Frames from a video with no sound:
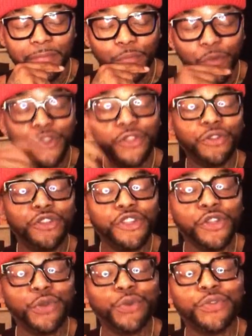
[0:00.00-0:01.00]
when you
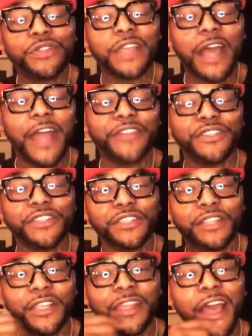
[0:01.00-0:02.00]
choose
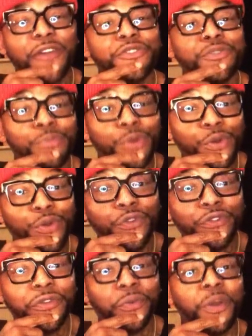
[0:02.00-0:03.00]
consciously how to
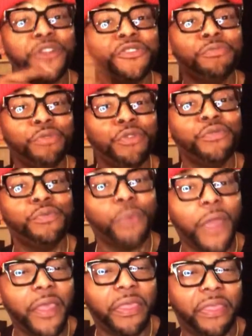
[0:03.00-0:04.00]
move and what to move
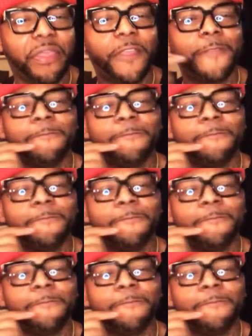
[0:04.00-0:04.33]
with,